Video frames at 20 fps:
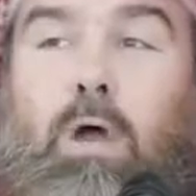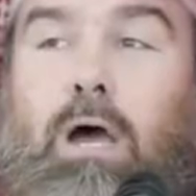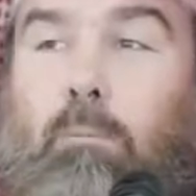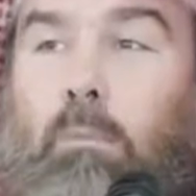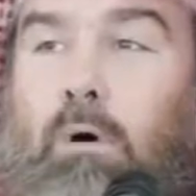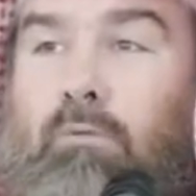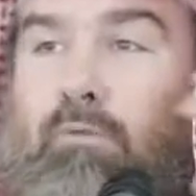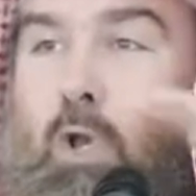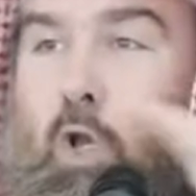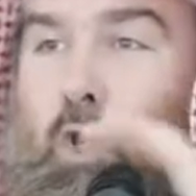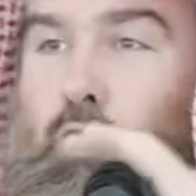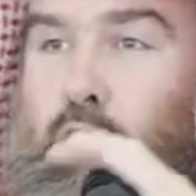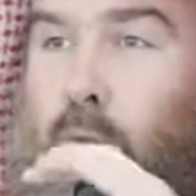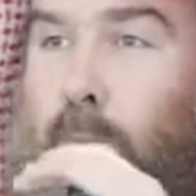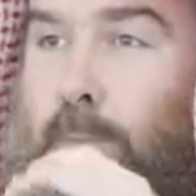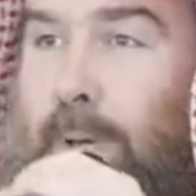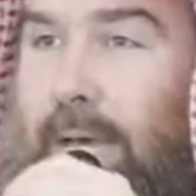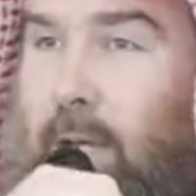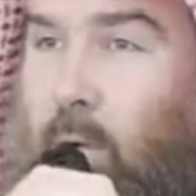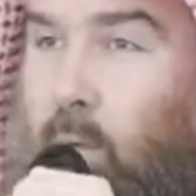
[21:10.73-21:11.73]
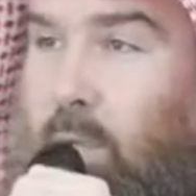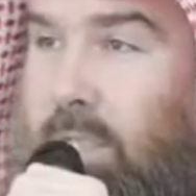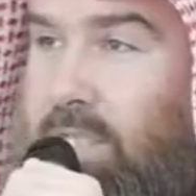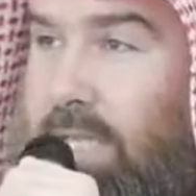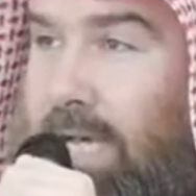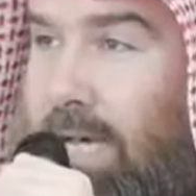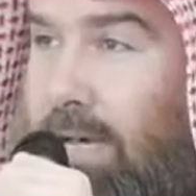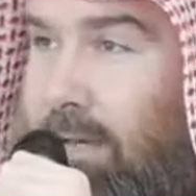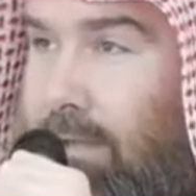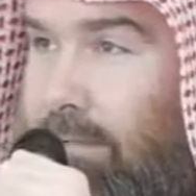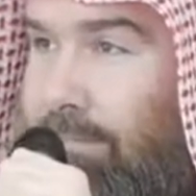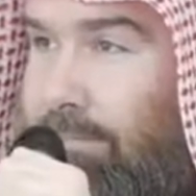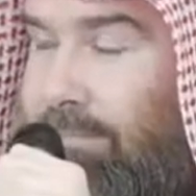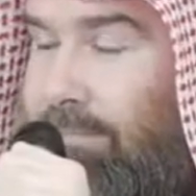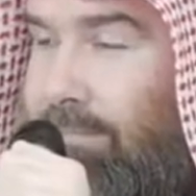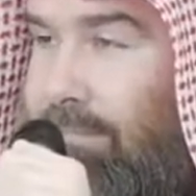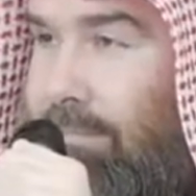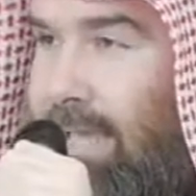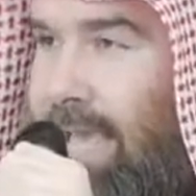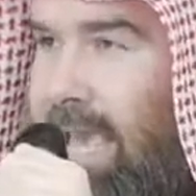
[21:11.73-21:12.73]
the rahmah of Allah subhanahu wa ta'ala.
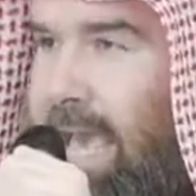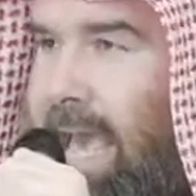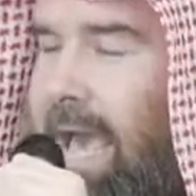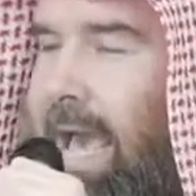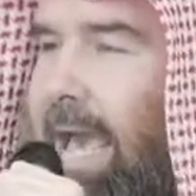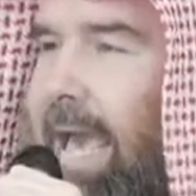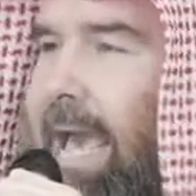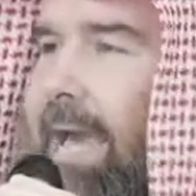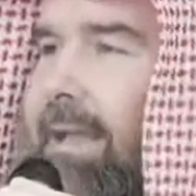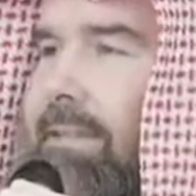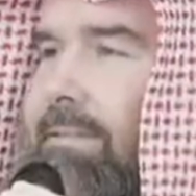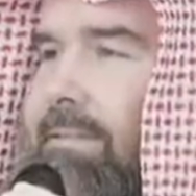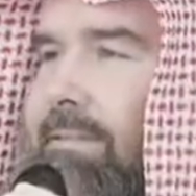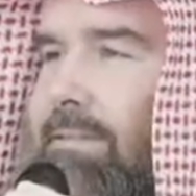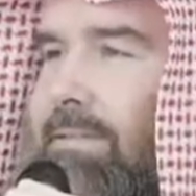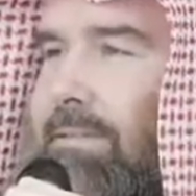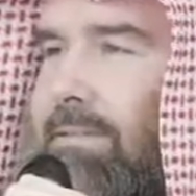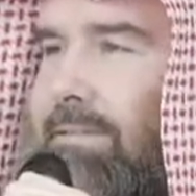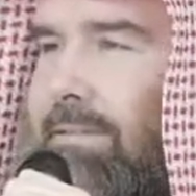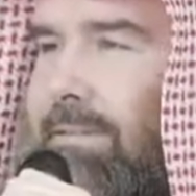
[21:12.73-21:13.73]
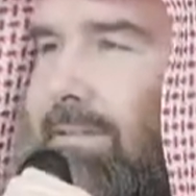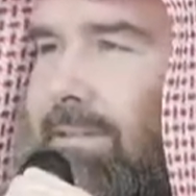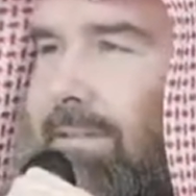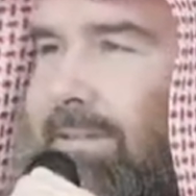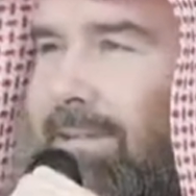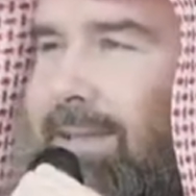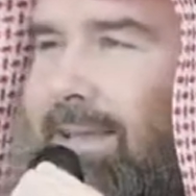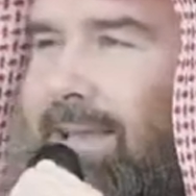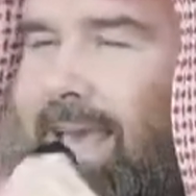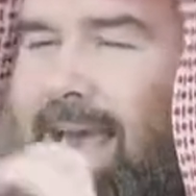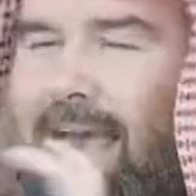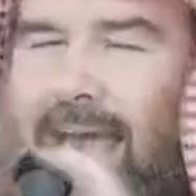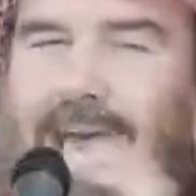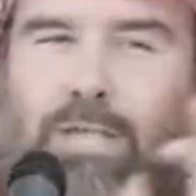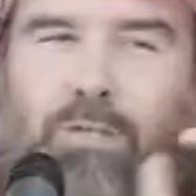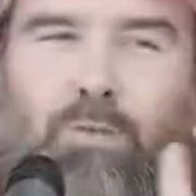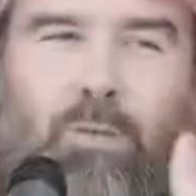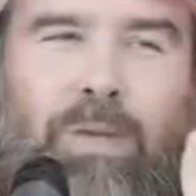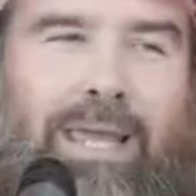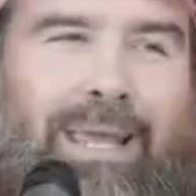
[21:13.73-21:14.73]
And
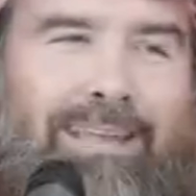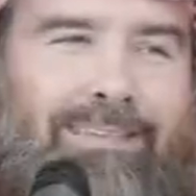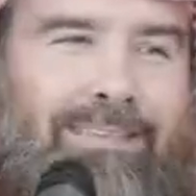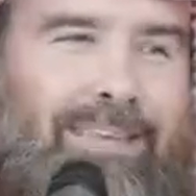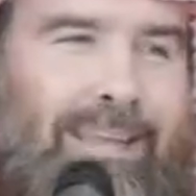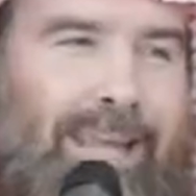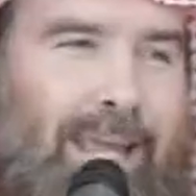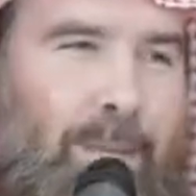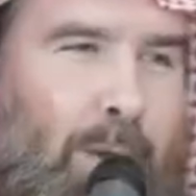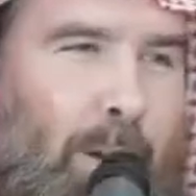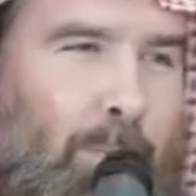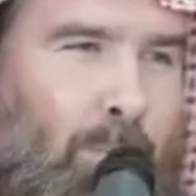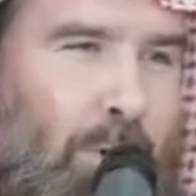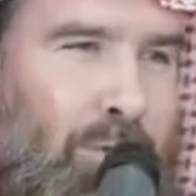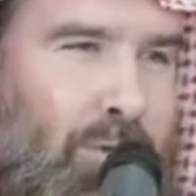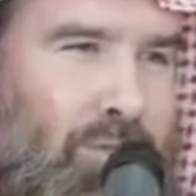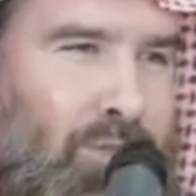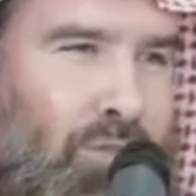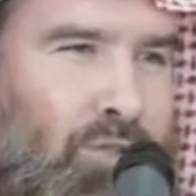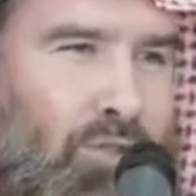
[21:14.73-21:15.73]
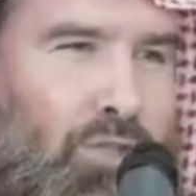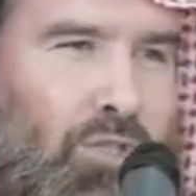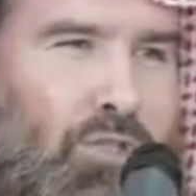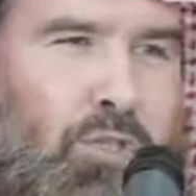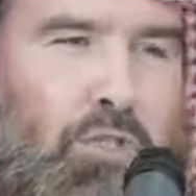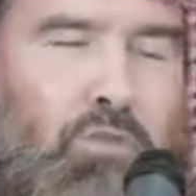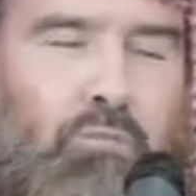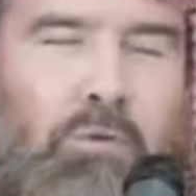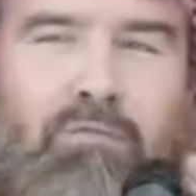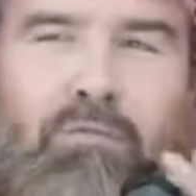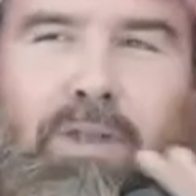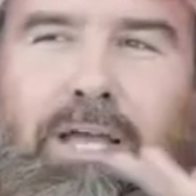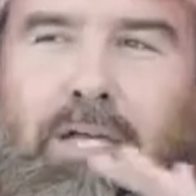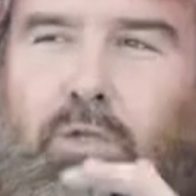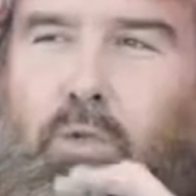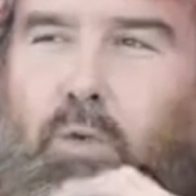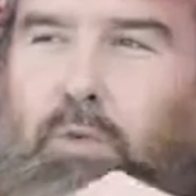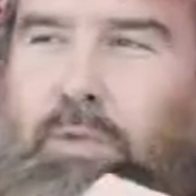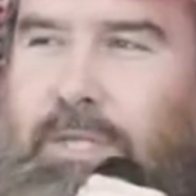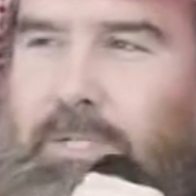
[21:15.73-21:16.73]
as we end today, my brothers and sisters,
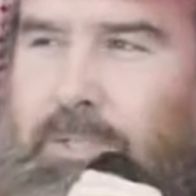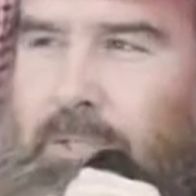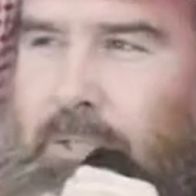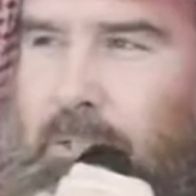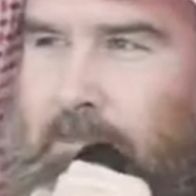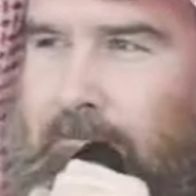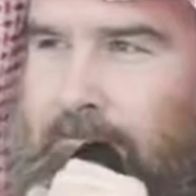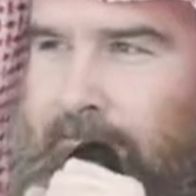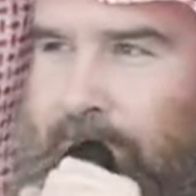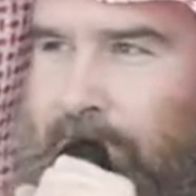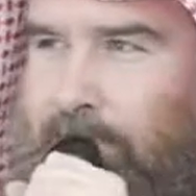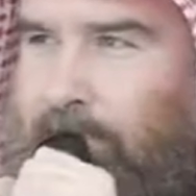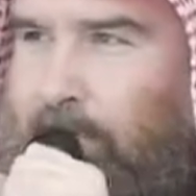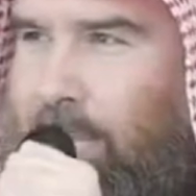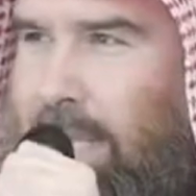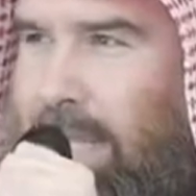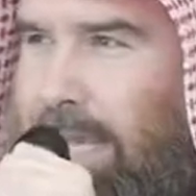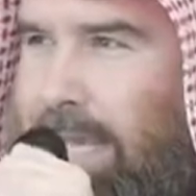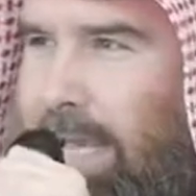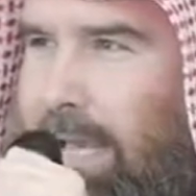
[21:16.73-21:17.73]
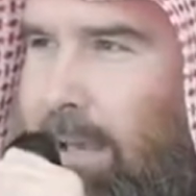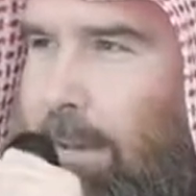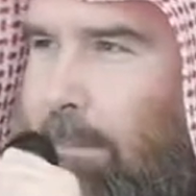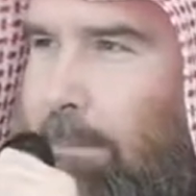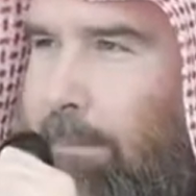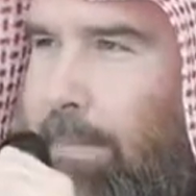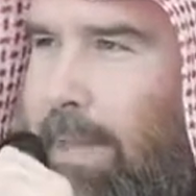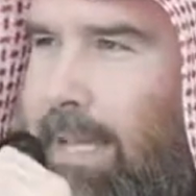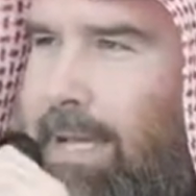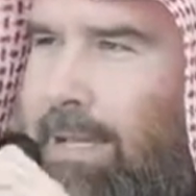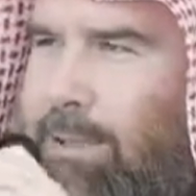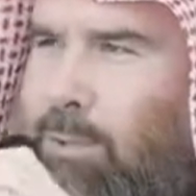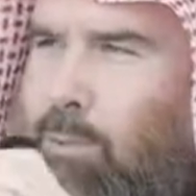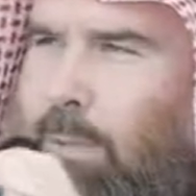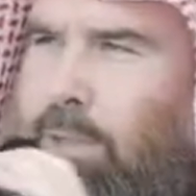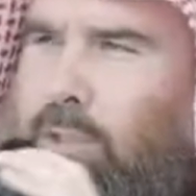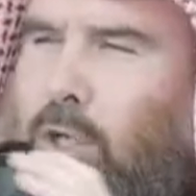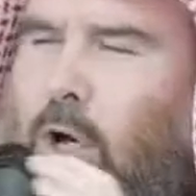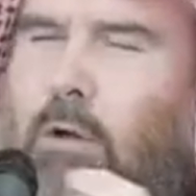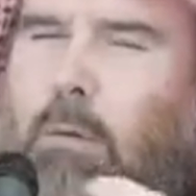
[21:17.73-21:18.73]
reflect on this. Because
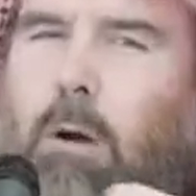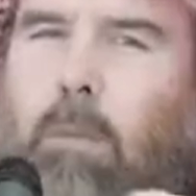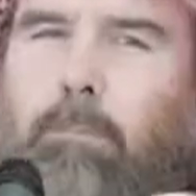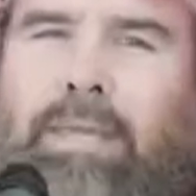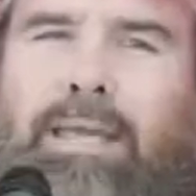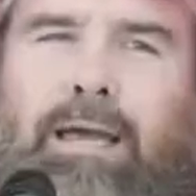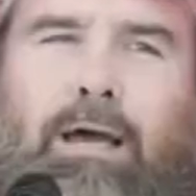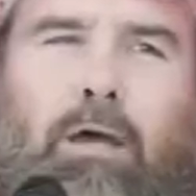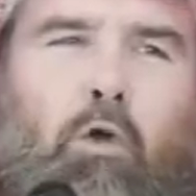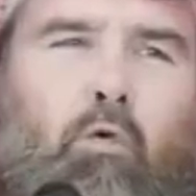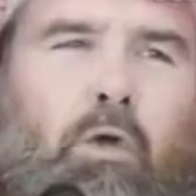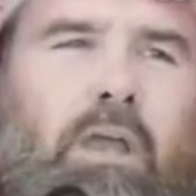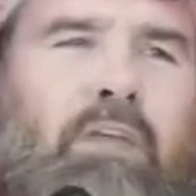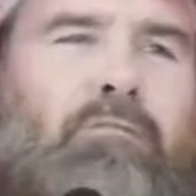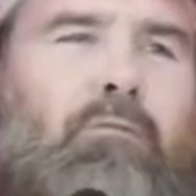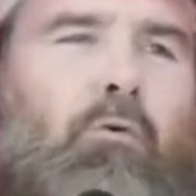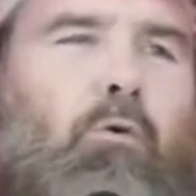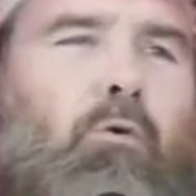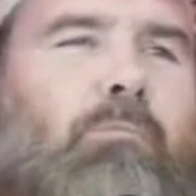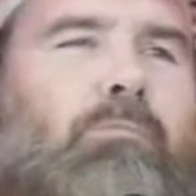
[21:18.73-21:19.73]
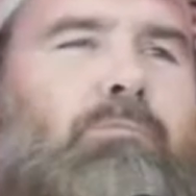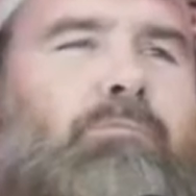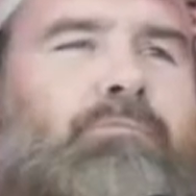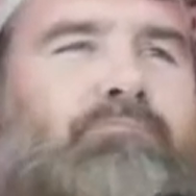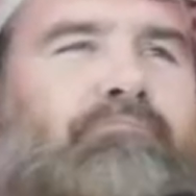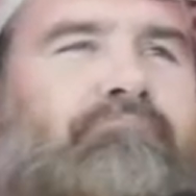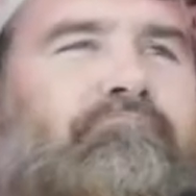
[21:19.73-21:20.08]
when we talk about being ungrateful,